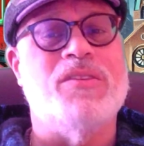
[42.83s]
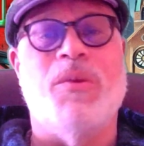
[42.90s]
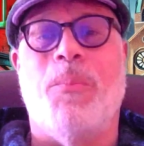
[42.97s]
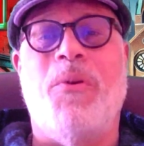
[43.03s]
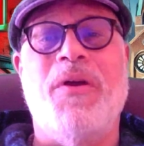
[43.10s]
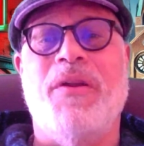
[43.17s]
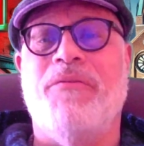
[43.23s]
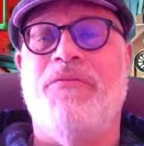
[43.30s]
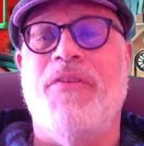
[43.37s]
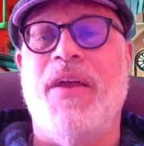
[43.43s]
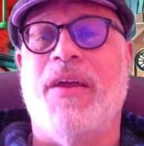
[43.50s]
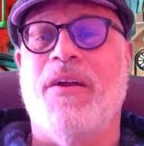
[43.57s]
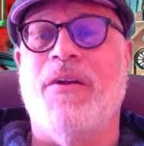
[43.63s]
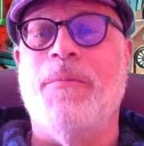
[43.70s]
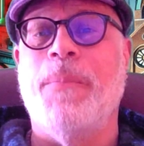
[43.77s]
to point a
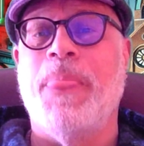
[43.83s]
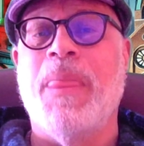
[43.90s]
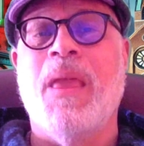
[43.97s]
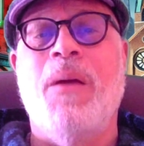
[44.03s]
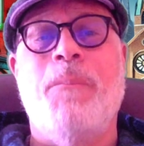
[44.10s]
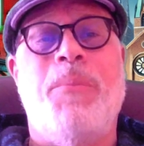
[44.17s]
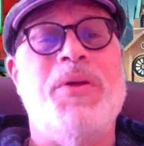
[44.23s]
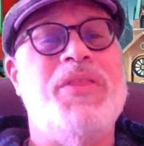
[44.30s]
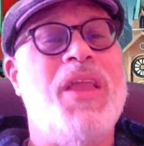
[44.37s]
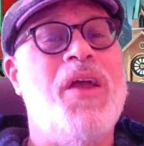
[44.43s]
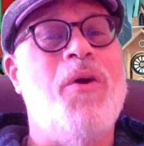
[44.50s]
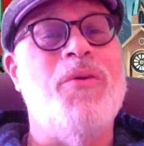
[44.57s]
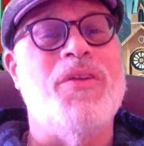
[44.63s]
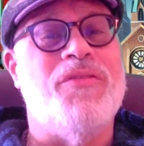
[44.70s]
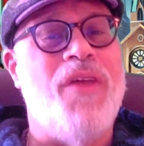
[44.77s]
finger, put the
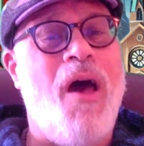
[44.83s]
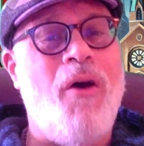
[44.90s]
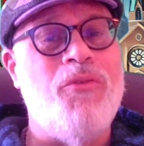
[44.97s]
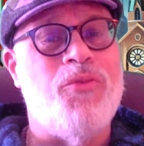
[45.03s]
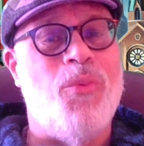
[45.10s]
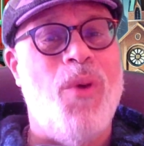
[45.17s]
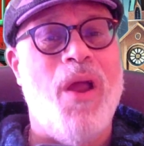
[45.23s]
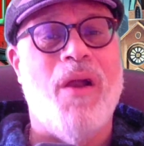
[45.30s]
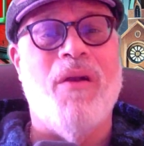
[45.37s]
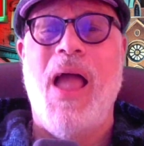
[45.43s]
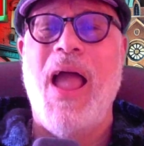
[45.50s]
onus elsewhere,